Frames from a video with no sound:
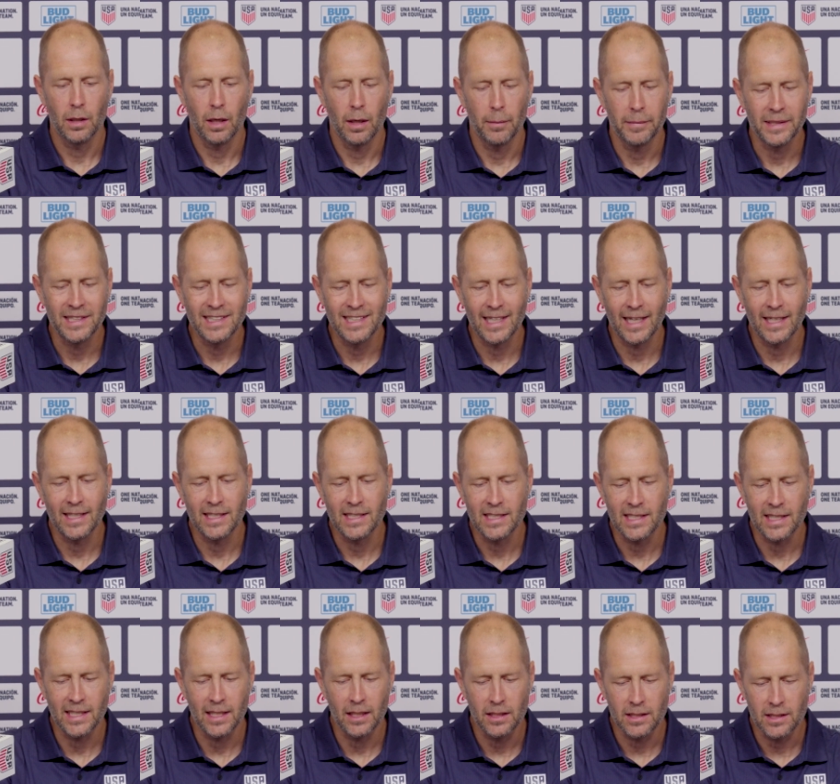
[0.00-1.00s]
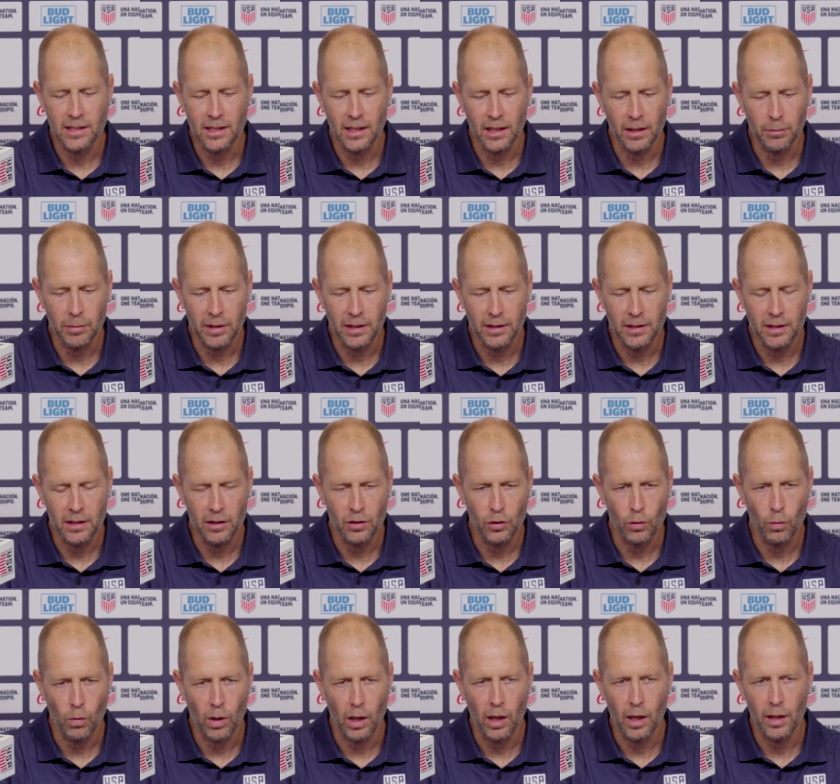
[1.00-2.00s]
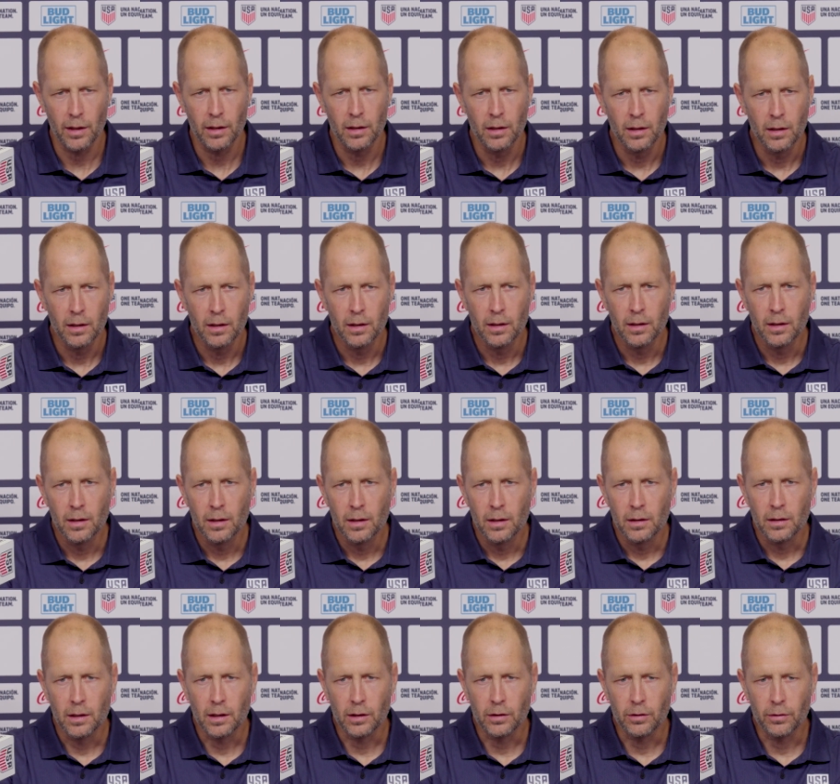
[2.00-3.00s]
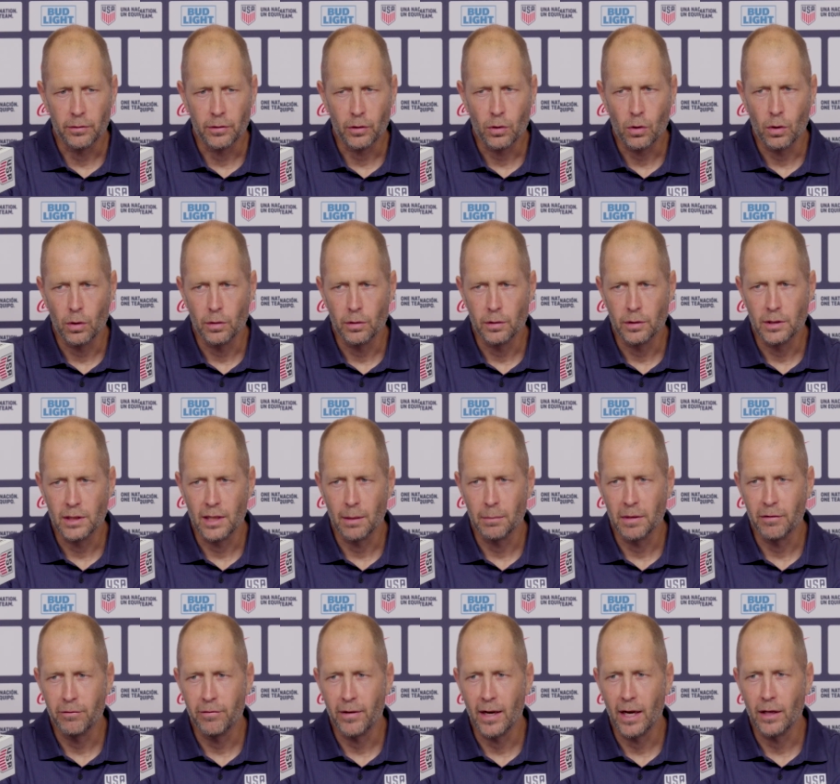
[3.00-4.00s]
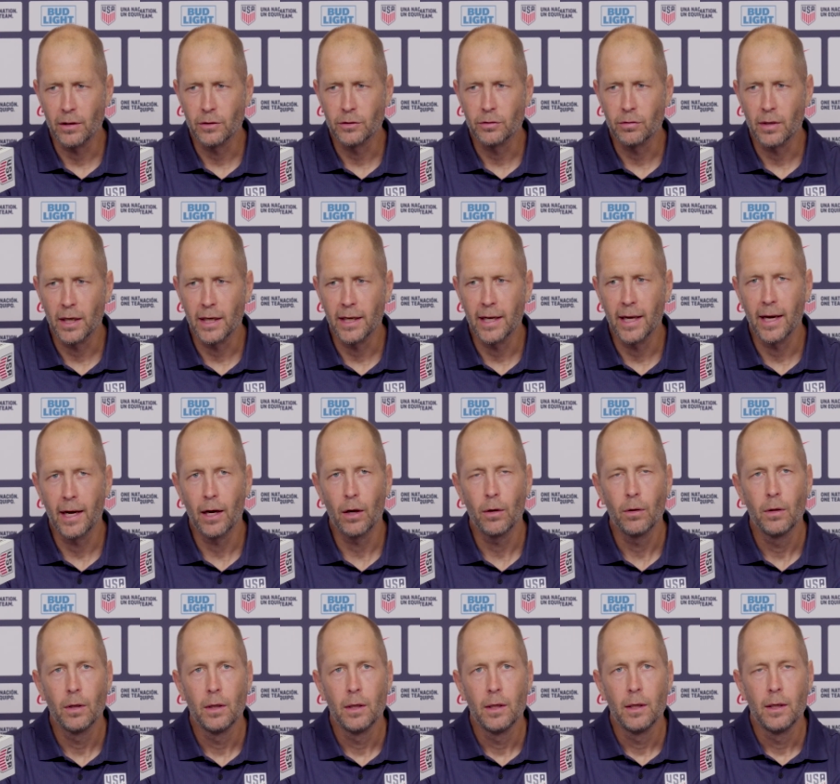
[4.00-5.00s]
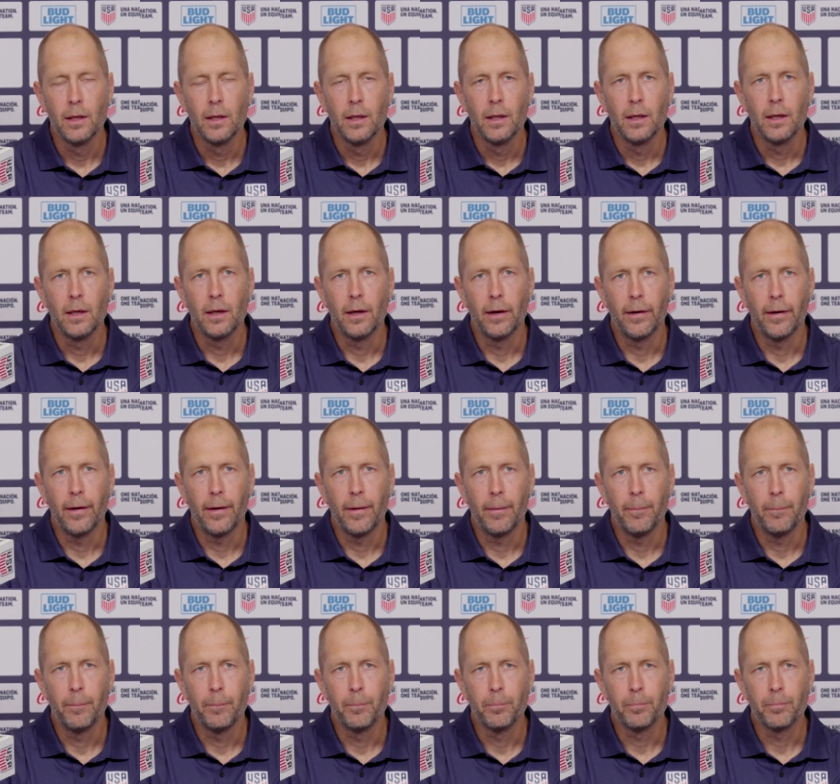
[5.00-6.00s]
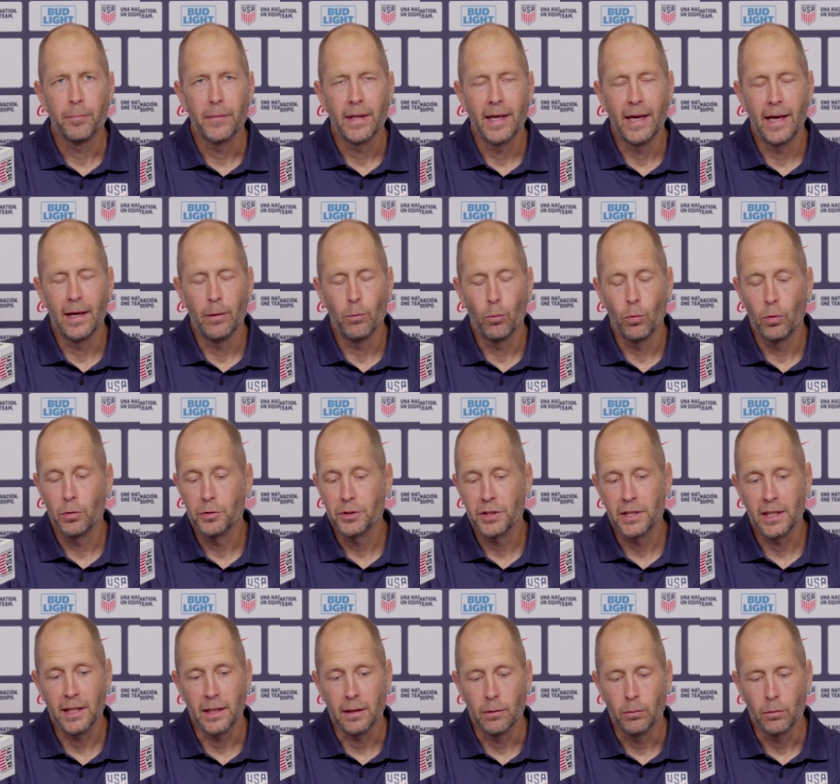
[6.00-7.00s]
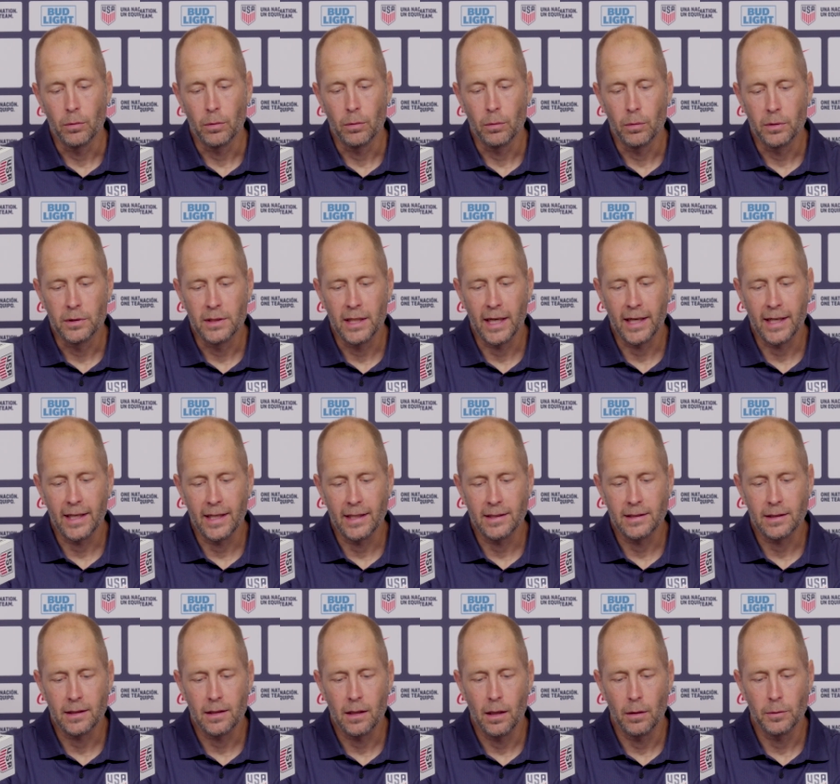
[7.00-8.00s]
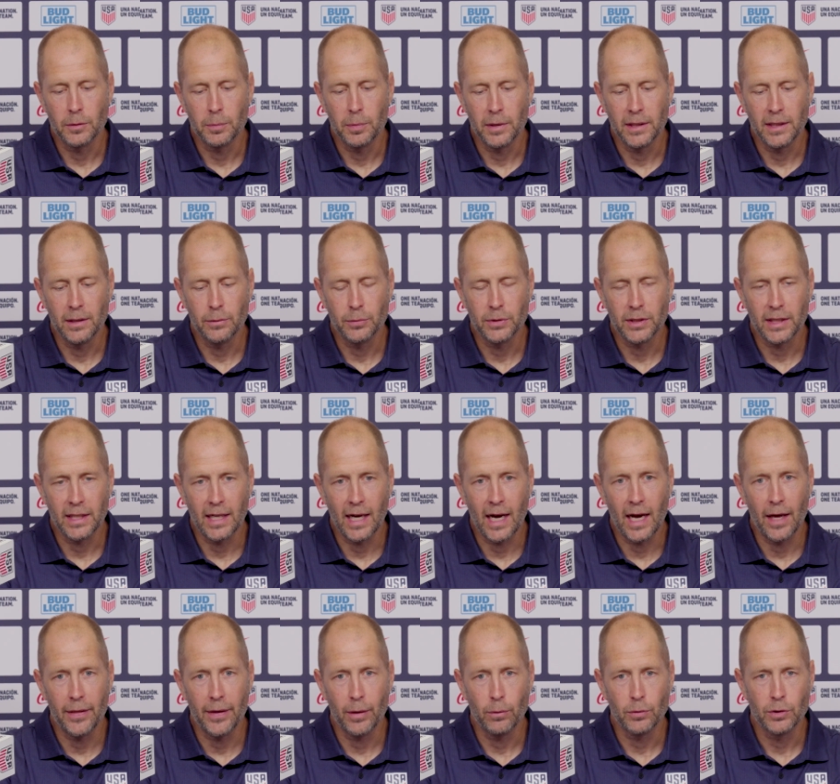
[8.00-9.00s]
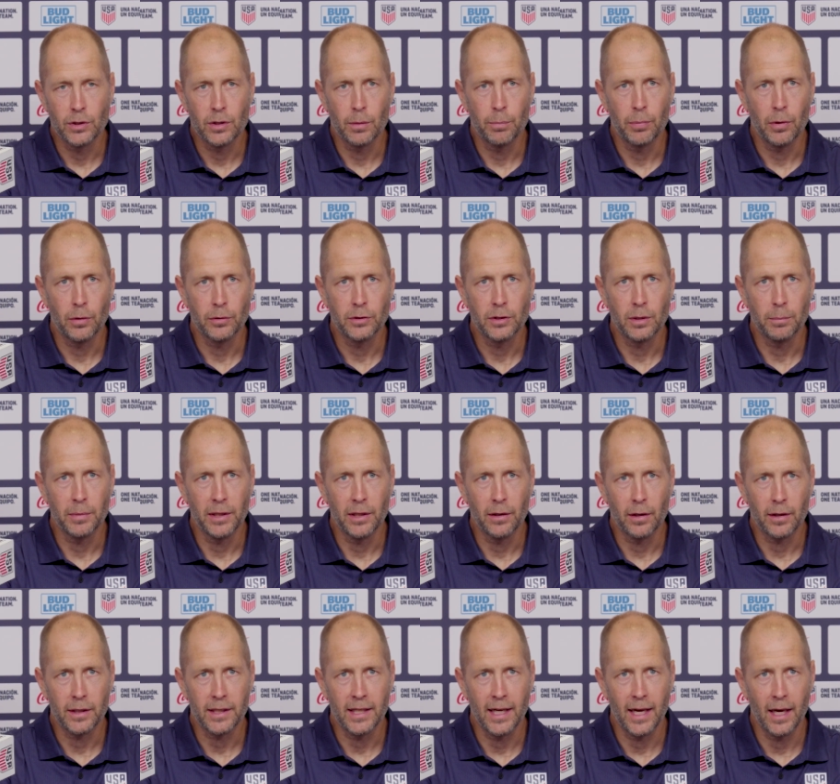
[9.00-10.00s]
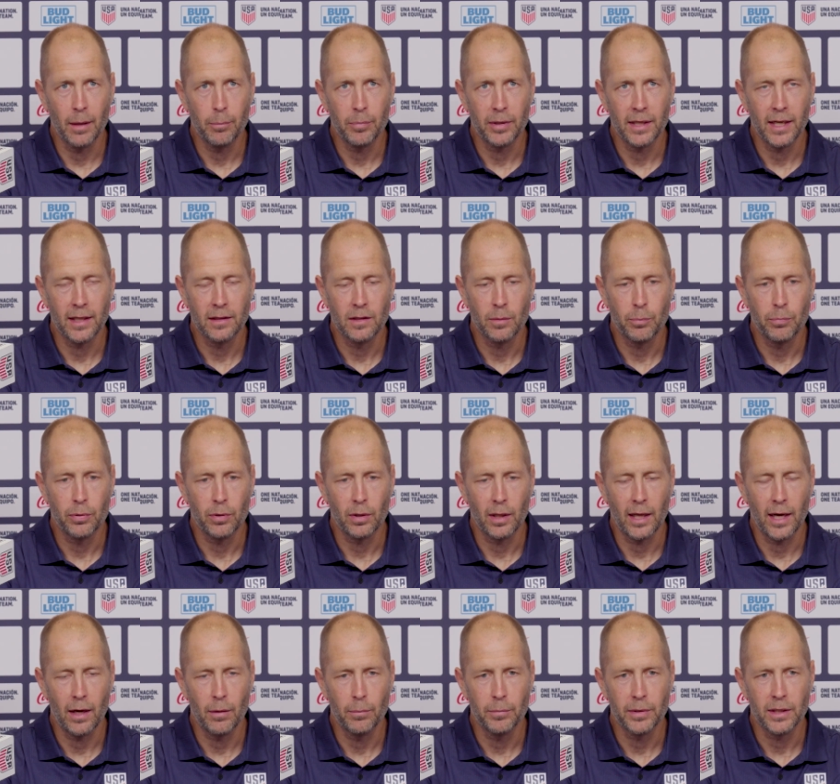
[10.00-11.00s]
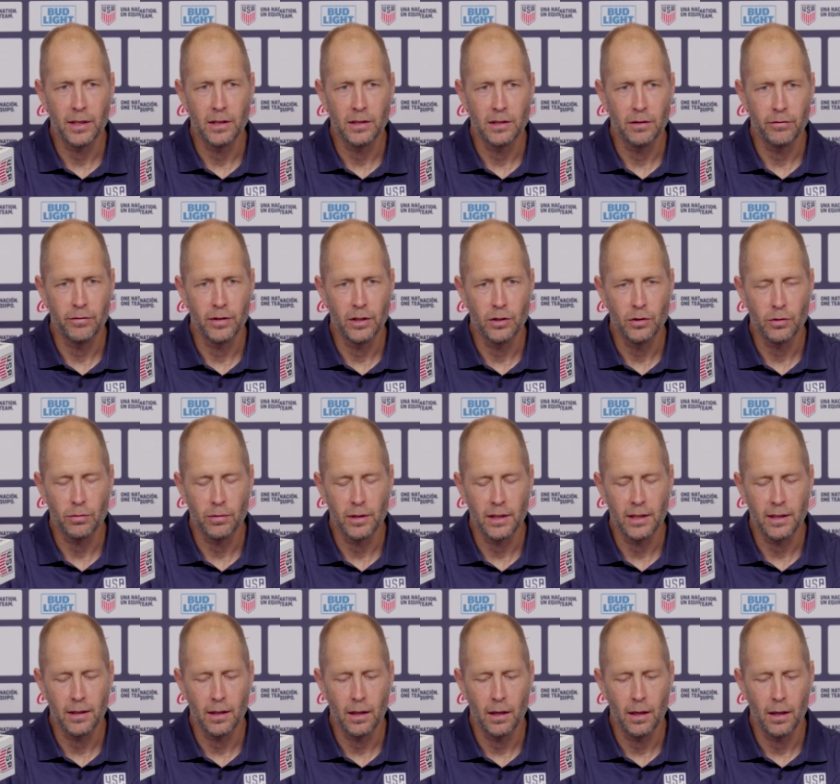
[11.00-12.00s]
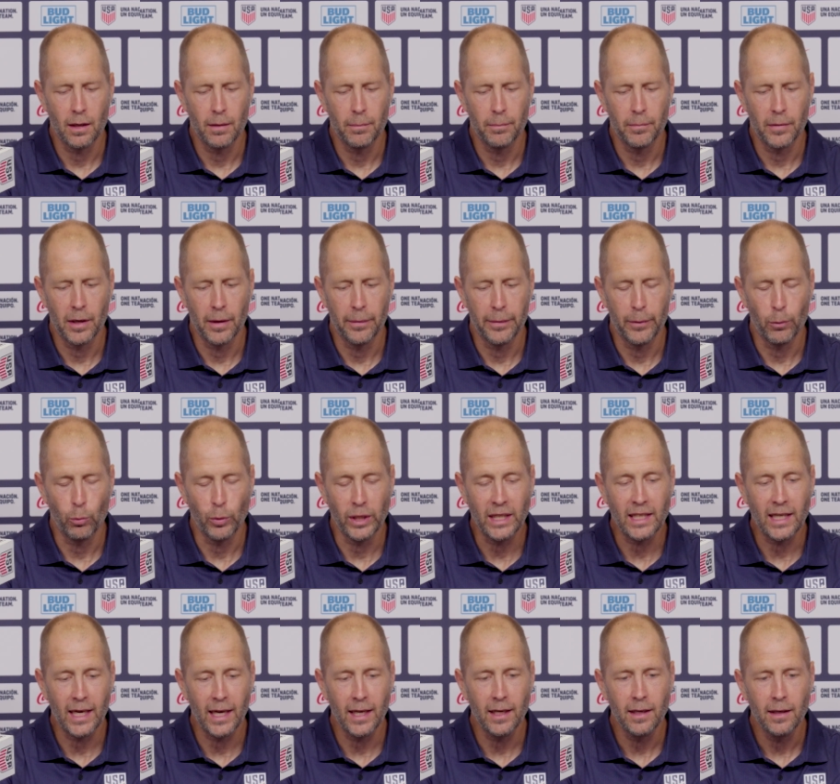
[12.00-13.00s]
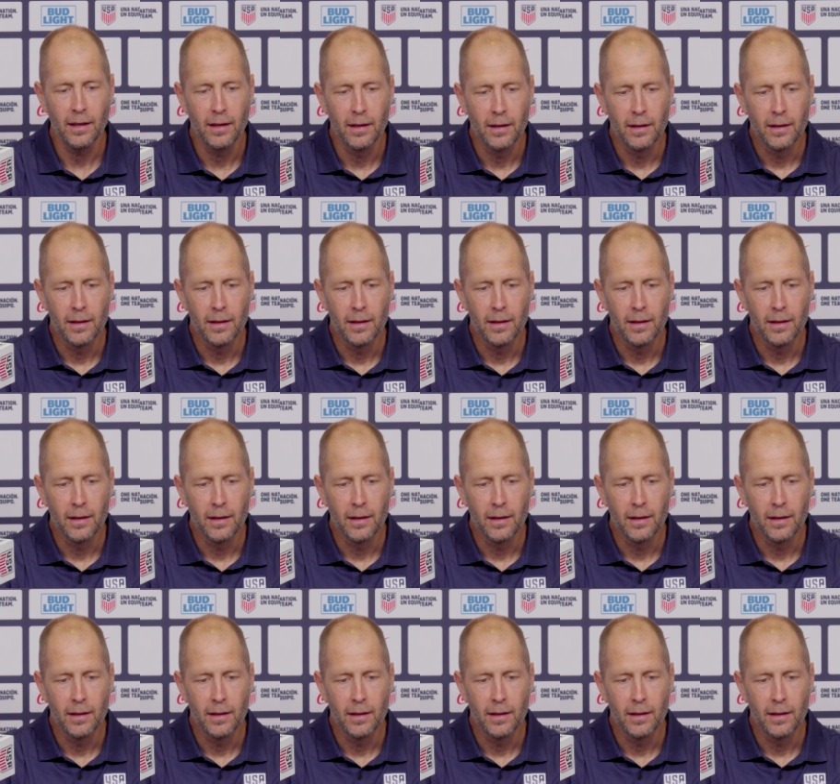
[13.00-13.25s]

I'm excited to see his team continue on. I think they're in the, the uh, semifinals right now. Um, and we'll see. We'll, we'll, take it as it comes. But he was a guy that was supposed to be in our camp, but had to pull out because of injury um, on the weekend.